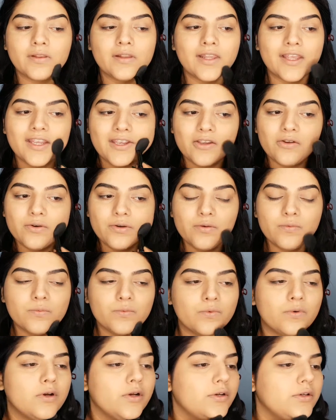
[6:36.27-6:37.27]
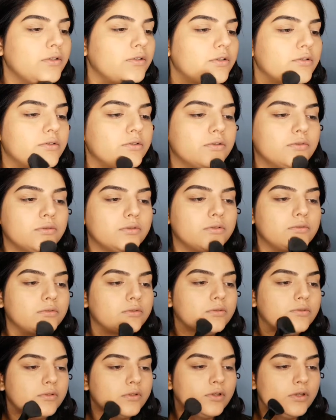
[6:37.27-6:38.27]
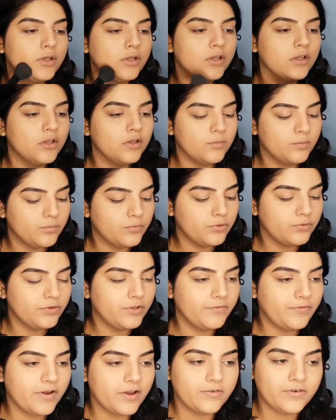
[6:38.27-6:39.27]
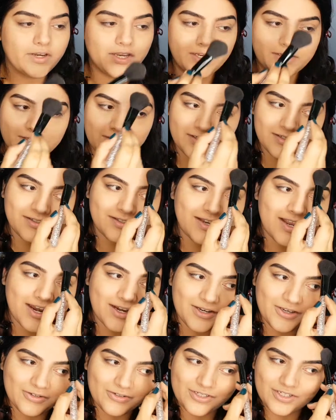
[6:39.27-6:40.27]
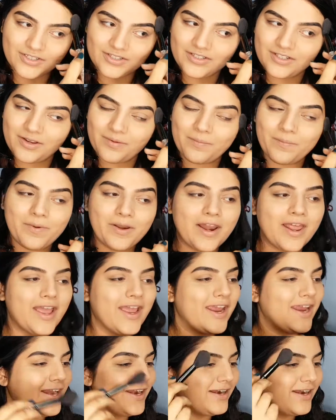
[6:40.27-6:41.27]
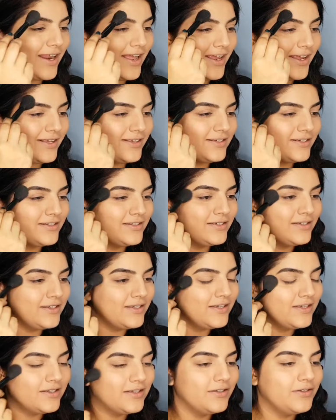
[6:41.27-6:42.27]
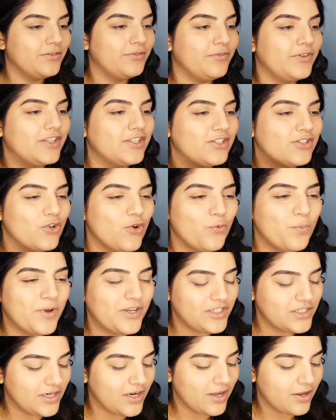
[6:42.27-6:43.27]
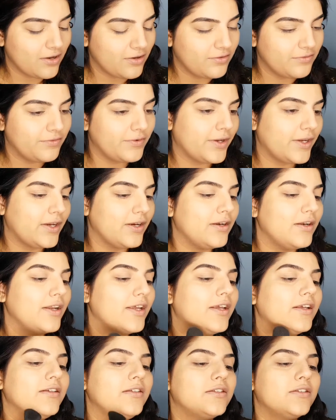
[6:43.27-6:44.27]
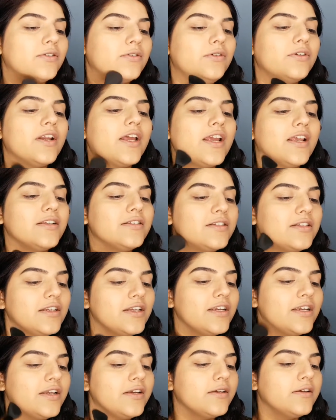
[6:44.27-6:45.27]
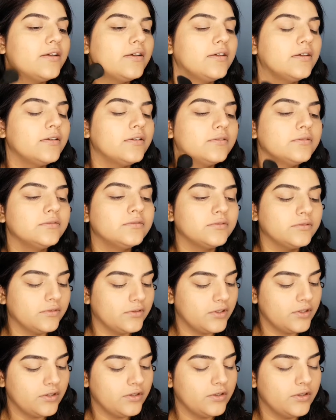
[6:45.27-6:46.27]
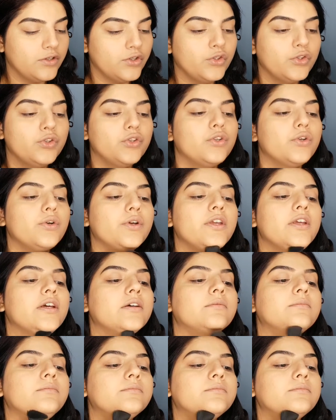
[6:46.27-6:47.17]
Like you don't want to move the foundation that you just applied like with so much love and like so nicely. So yeah.